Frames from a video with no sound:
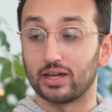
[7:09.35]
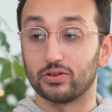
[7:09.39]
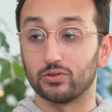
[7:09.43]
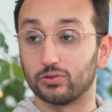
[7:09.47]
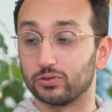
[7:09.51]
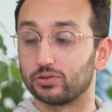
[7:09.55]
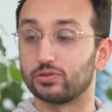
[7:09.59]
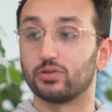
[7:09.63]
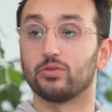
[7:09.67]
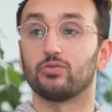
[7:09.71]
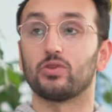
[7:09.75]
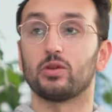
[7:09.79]
and
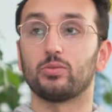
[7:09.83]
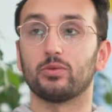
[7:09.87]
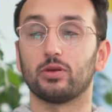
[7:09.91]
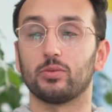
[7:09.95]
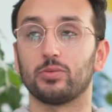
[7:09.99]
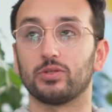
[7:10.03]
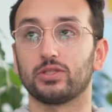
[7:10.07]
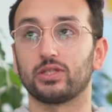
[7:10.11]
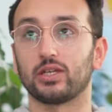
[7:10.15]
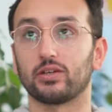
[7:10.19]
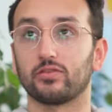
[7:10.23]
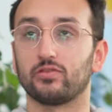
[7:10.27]
also
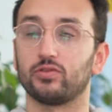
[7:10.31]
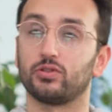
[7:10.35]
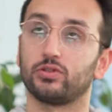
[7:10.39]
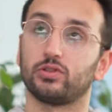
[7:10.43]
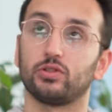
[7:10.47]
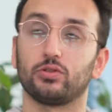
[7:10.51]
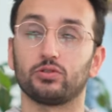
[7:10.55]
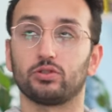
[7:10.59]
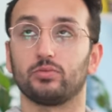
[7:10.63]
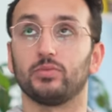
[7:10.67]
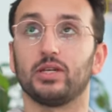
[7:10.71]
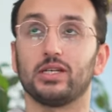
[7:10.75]
repurposing for
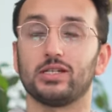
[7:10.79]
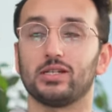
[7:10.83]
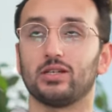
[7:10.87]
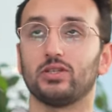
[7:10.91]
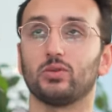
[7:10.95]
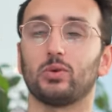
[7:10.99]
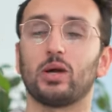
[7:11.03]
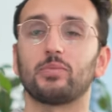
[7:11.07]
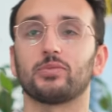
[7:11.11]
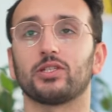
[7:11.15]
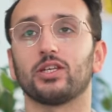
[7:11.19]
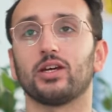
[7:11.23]
social media
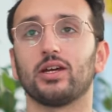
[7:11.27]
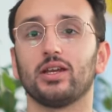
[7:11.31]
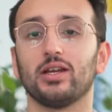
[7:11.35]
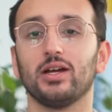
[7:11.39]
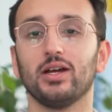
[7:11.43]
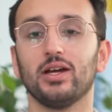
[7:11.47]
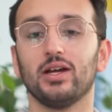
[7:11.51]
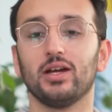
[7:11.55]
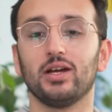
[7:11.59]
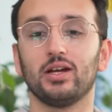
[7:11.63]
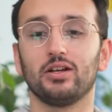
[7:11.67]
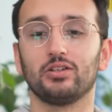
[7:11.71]
and the website.
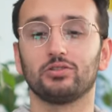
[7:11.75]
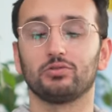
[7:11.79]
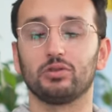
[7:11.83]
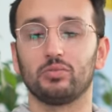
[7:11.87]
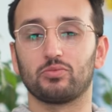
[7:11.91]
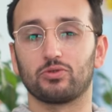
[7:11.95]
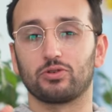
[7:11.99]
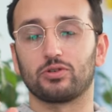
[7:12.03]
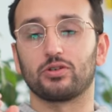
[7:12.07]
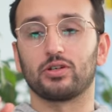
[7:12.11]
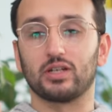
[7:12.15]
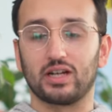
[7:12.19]
So
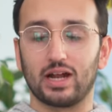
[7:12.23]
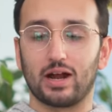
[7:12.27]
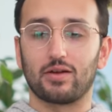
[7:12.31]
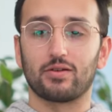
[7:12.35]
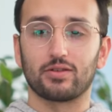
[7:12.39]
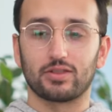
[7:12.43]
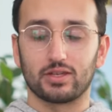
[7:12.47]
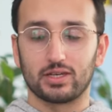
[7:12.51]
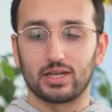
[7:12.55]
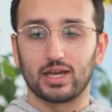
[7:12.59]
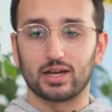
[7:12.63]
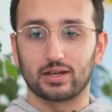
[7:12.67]
we brought on
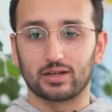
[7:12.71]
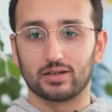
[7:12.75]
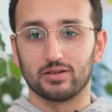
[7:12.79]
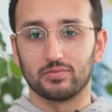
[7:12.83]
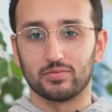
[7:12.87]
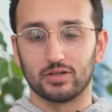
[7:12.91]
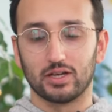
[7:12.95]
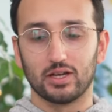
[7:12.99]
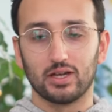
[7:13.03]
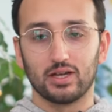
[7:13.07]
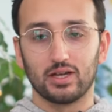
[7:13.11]
Gareth and Jakob,